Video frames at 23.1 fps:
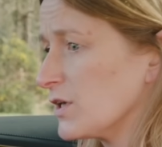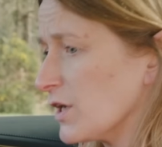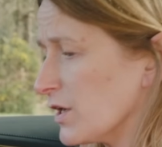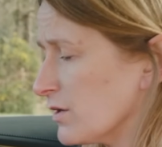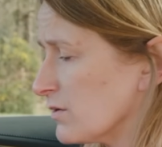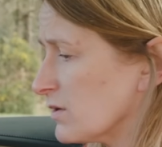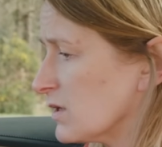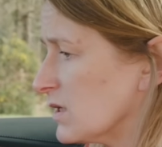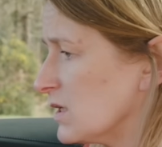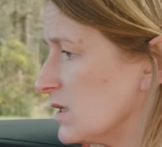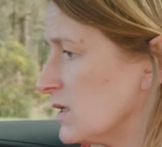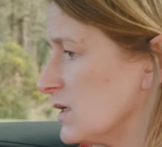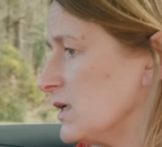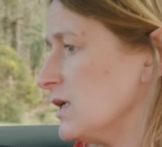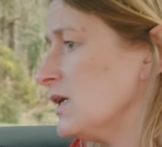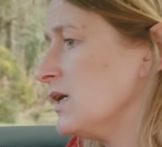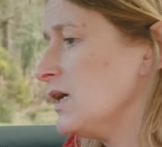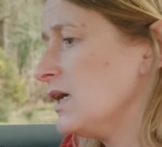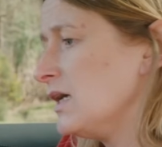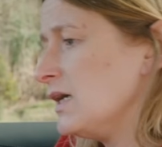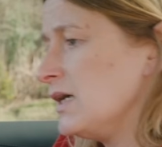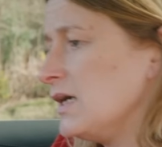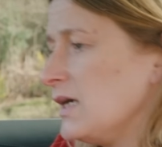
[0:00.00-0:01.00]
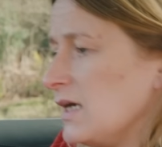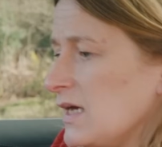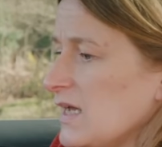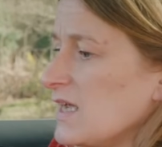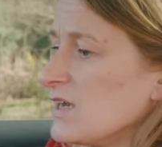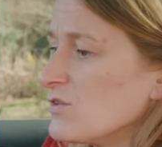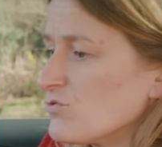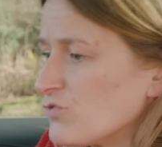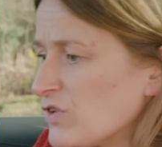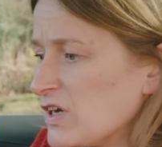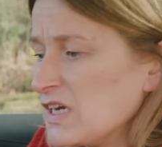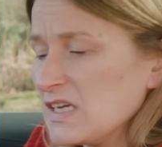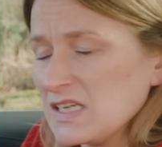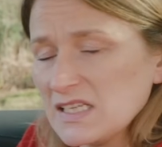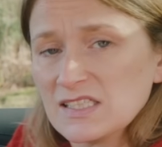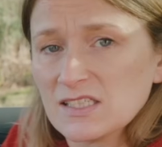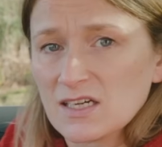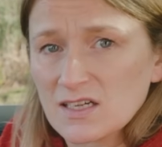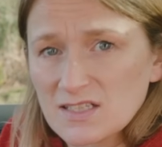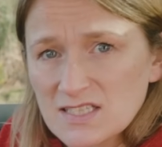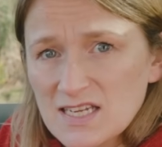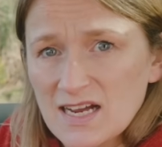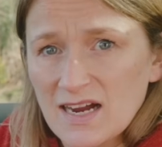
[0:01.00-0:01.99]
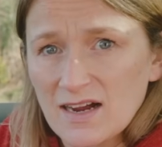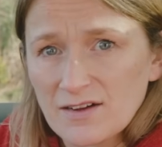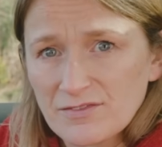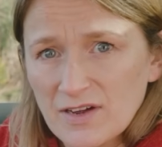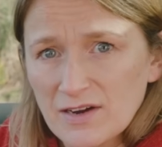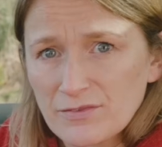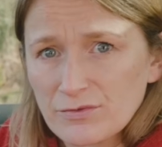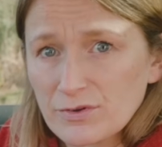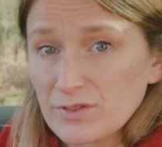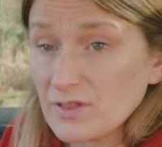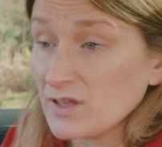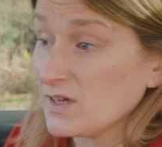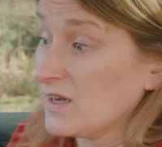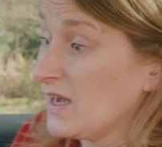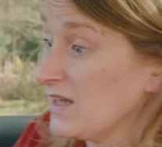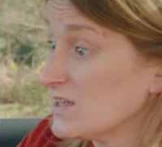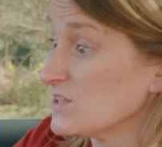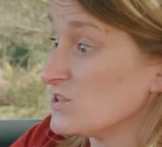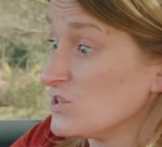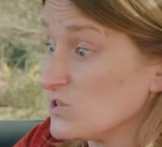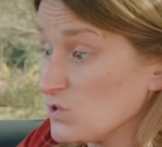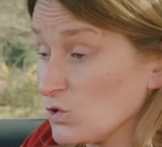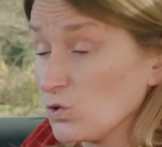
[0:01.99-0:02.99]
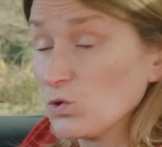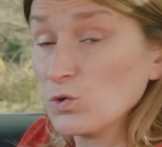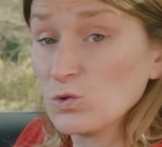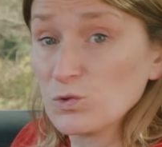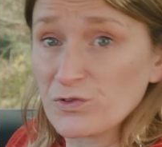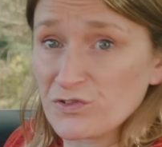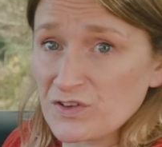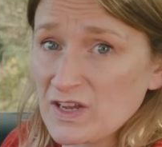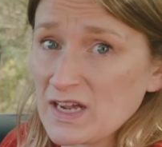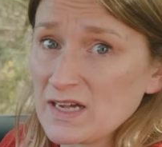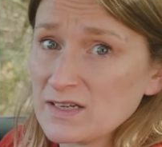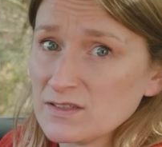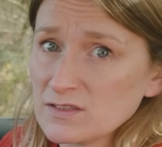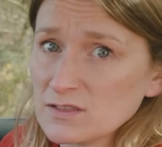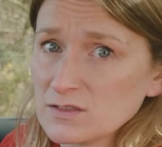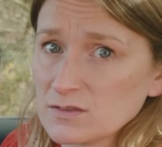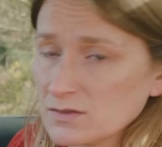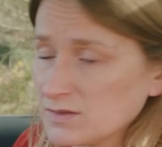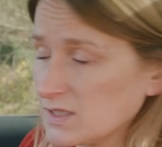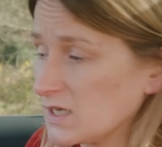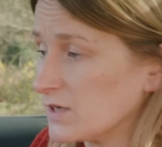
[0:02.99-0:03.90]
you know, it really does have everything, and this is all standard.